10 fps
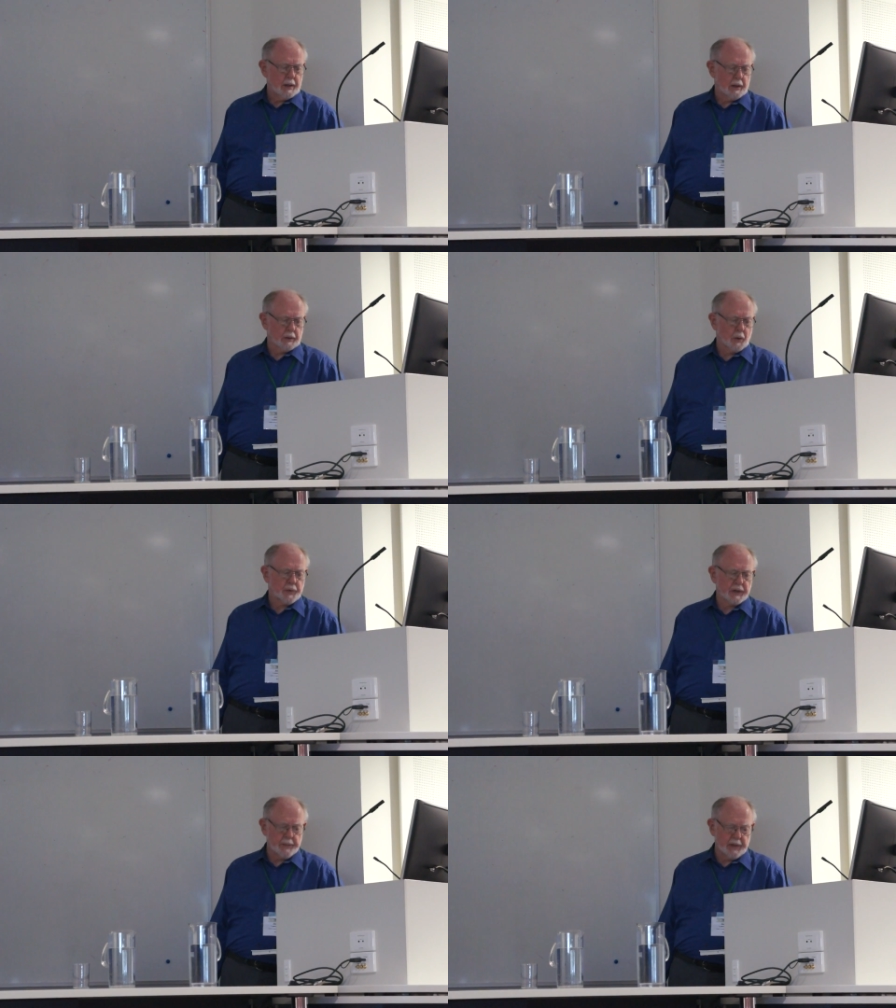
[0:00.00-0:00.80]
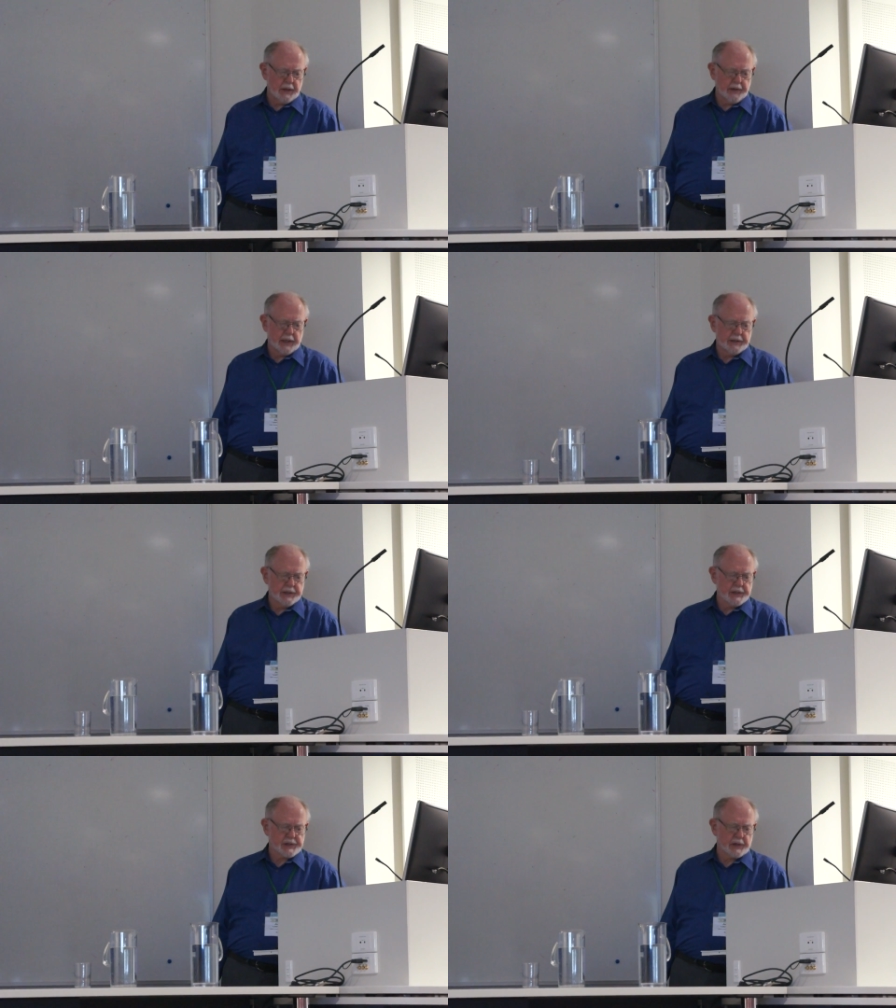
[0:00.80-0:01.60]
although preliminary
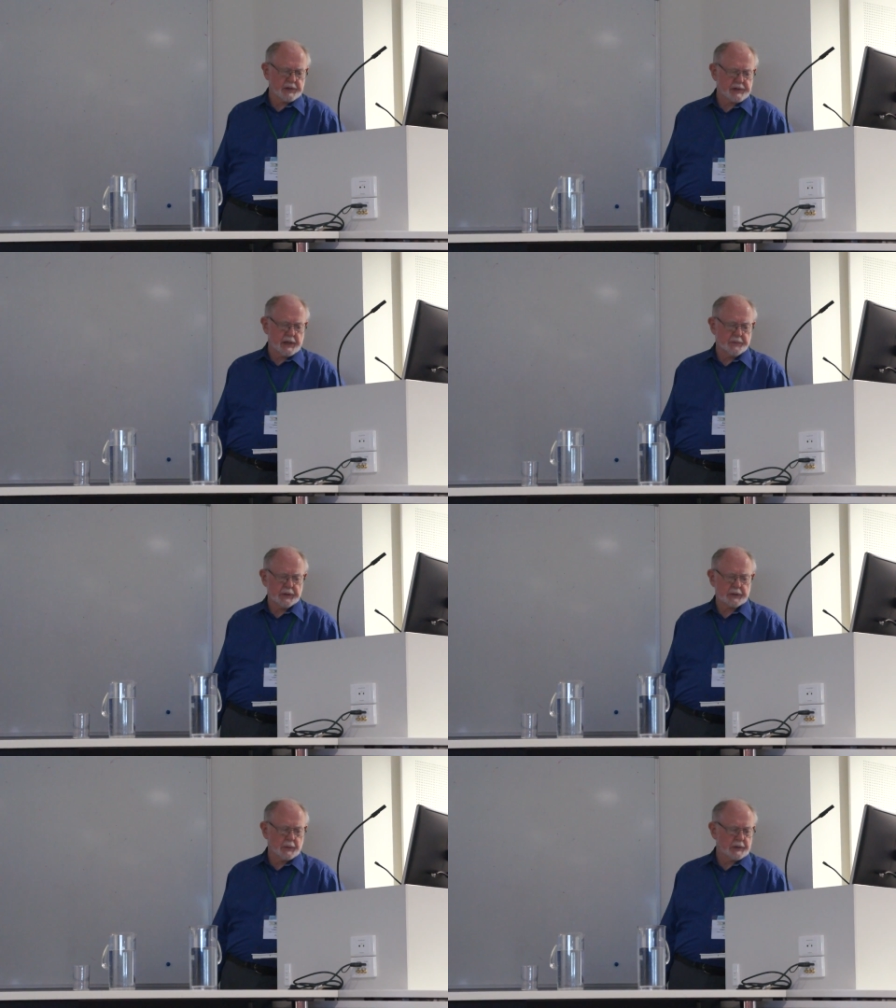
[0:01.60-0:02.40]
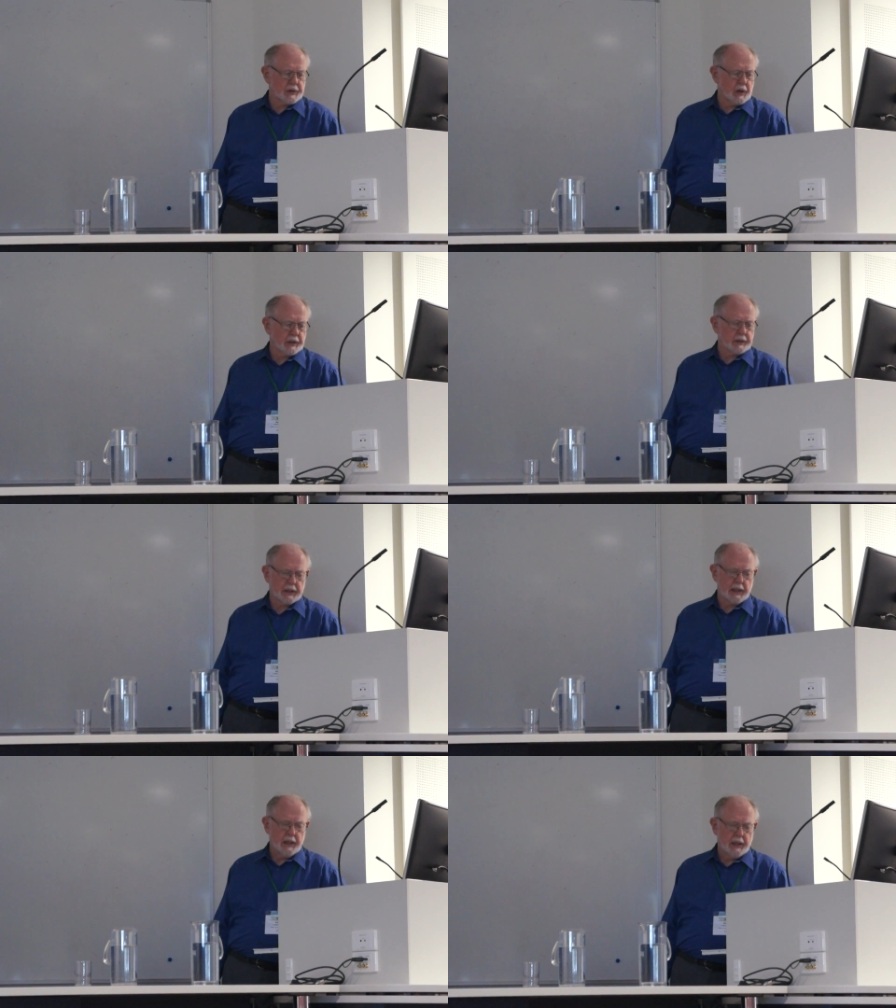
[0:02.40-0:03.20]
ideas on the subject were taught
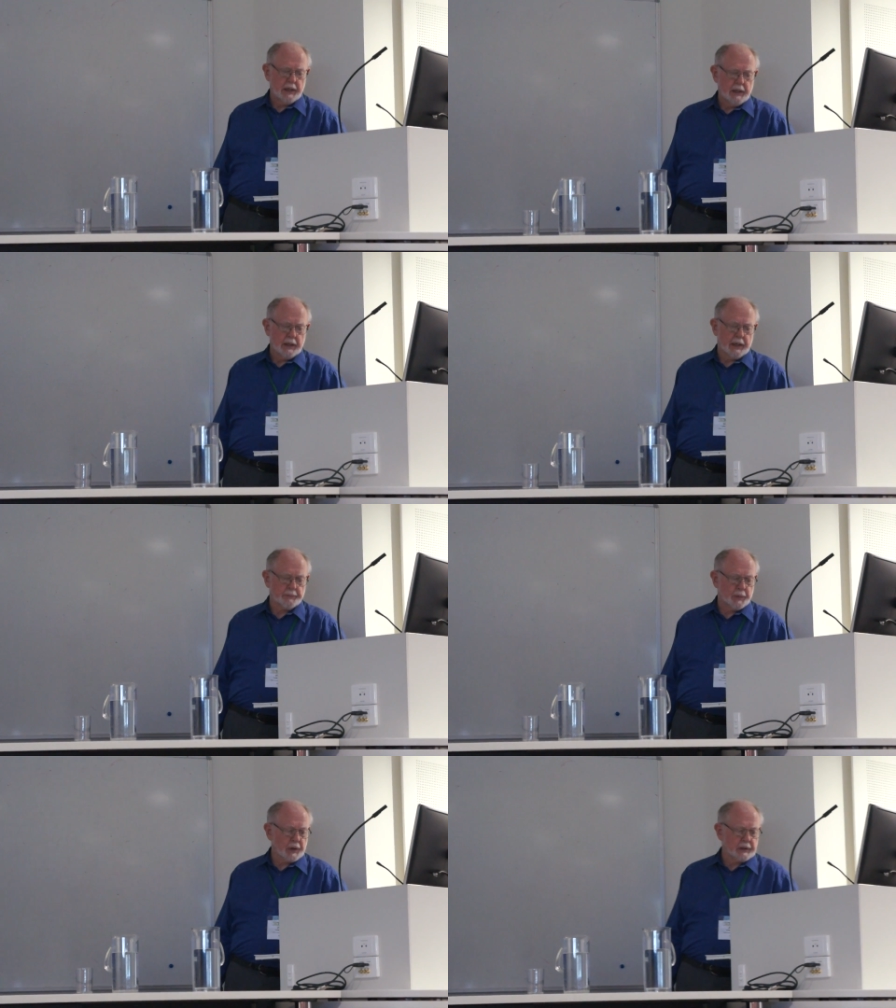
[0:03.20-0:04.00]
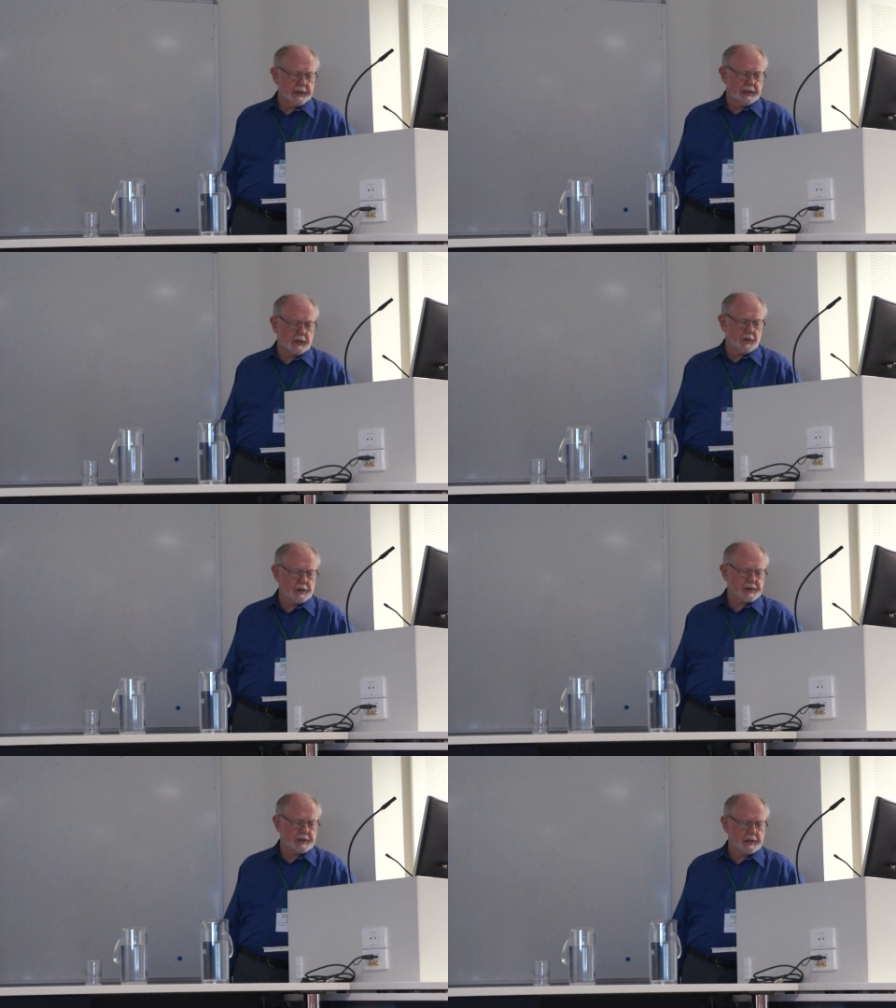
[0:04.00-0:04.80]
at Berkeley in a
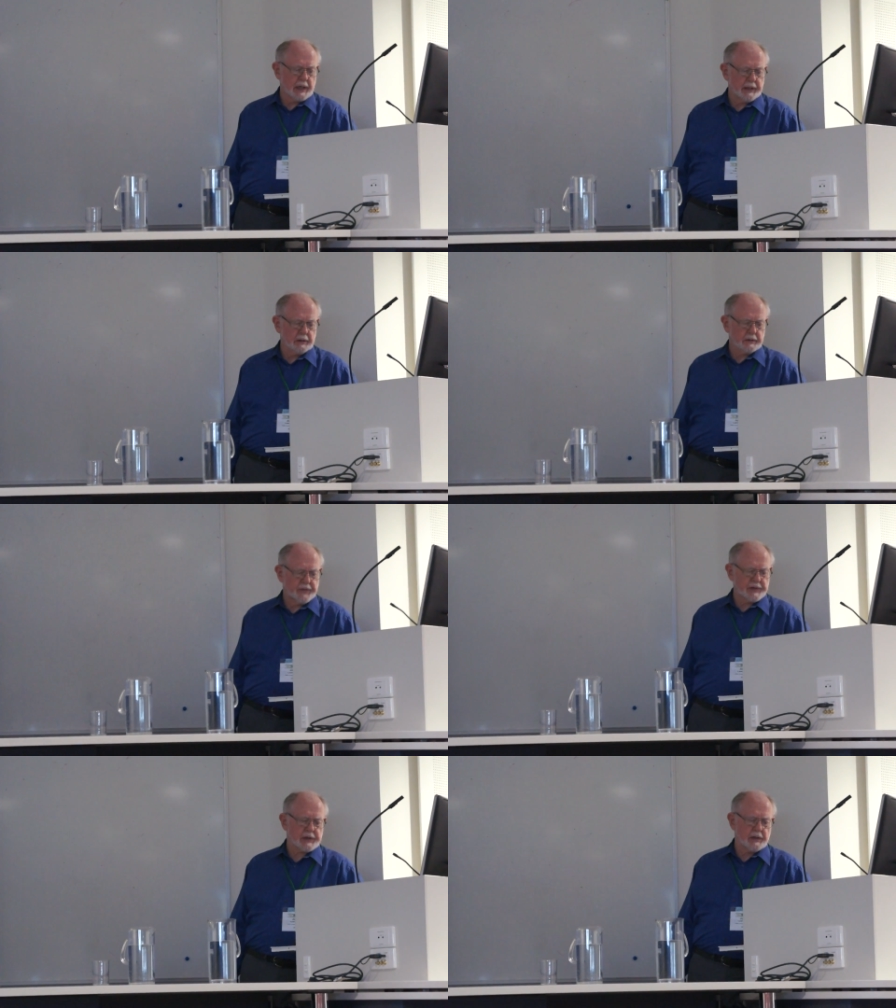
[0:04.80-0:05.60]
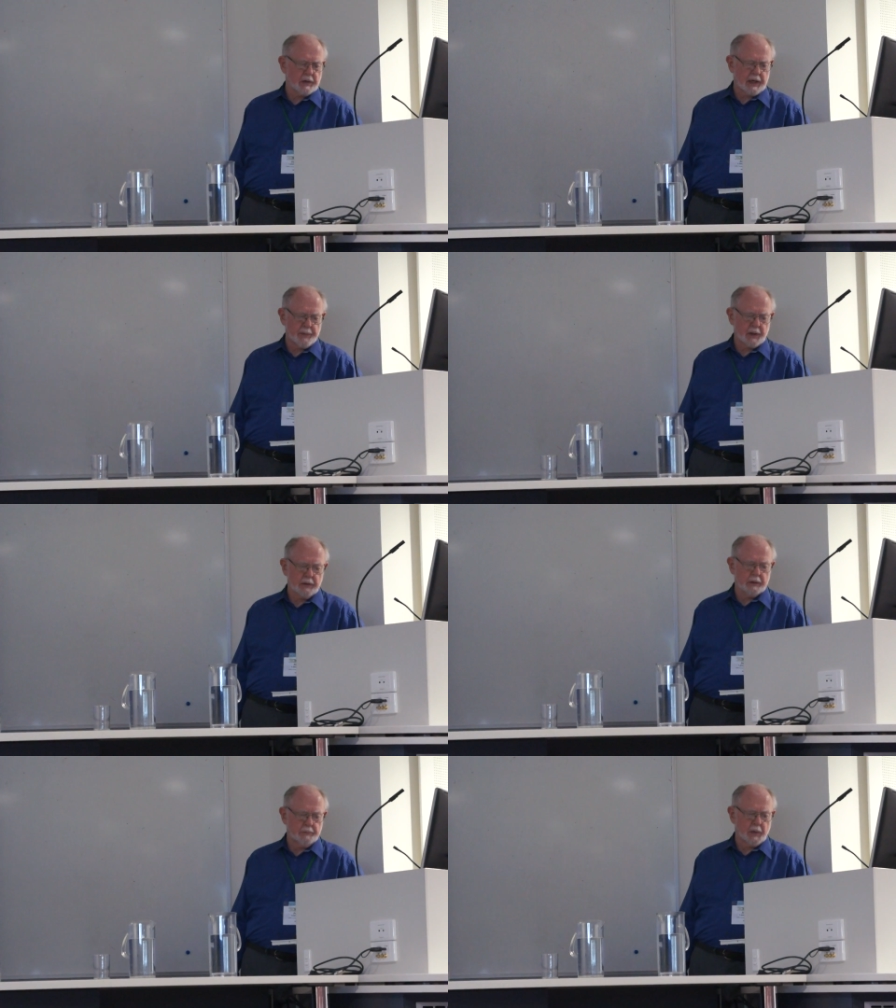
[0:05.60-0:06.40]
course entitled
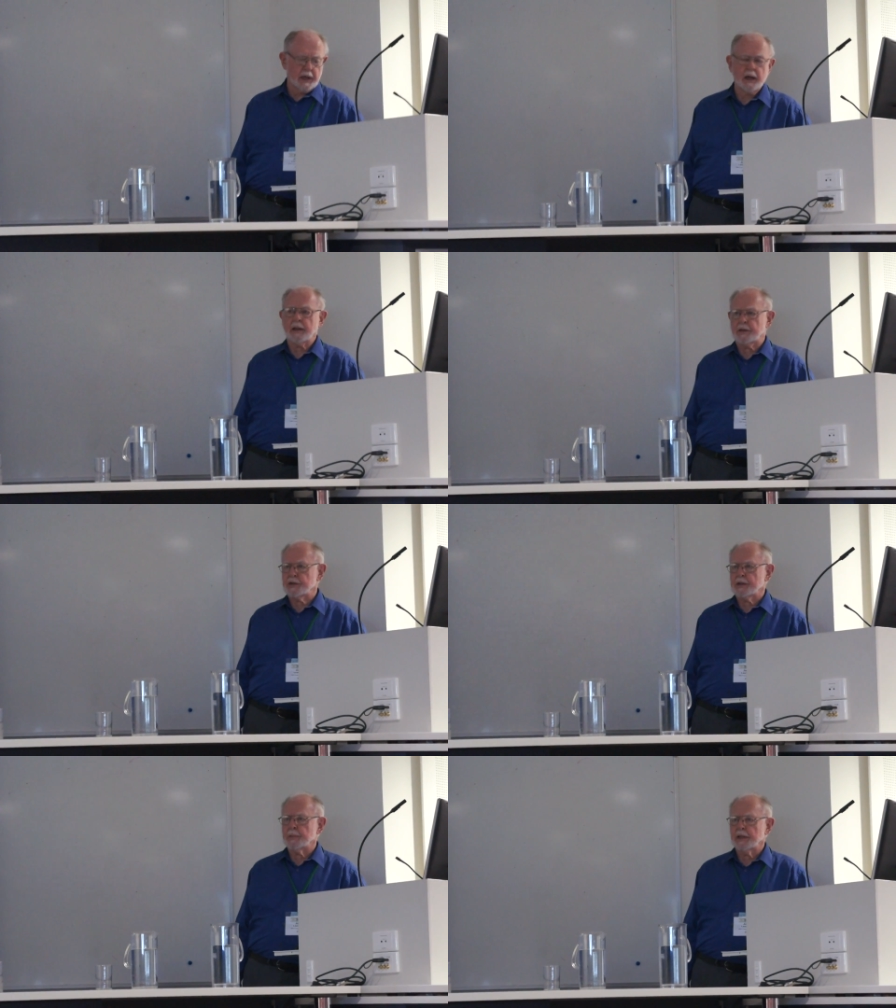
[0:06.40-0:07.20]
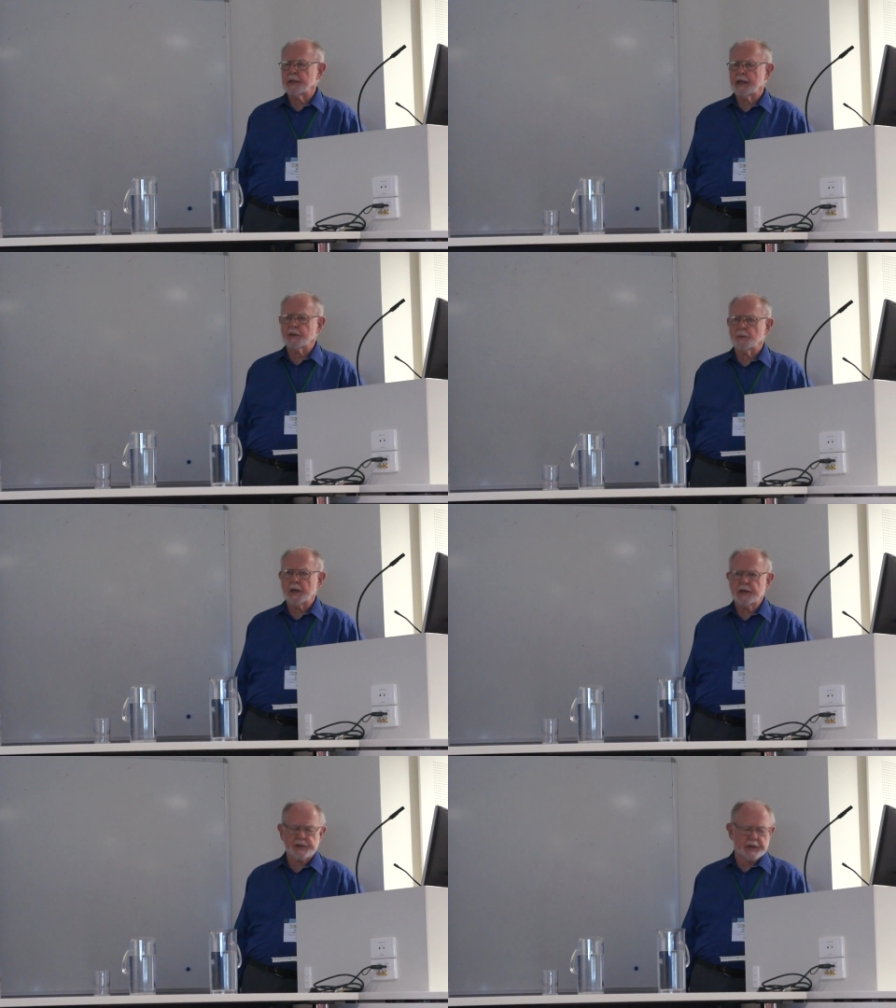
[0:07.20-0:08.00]
Physico-Chemical Biology by Daniel
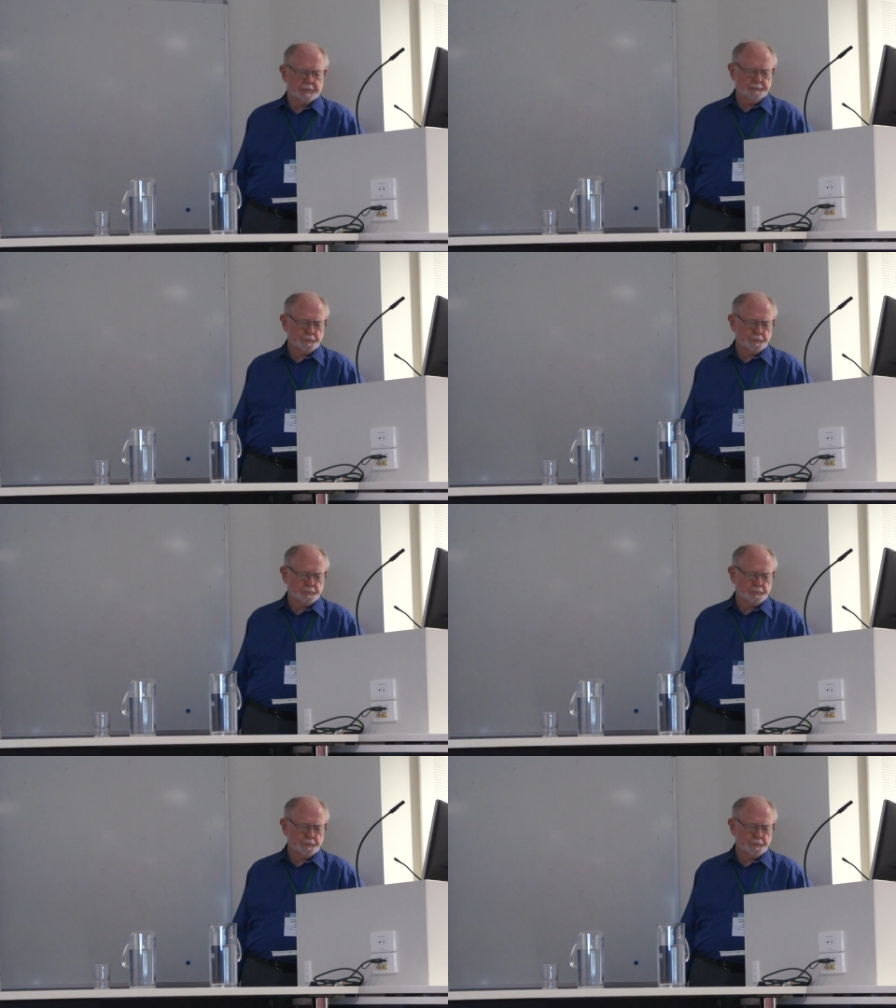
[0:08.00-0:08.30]
Mazier,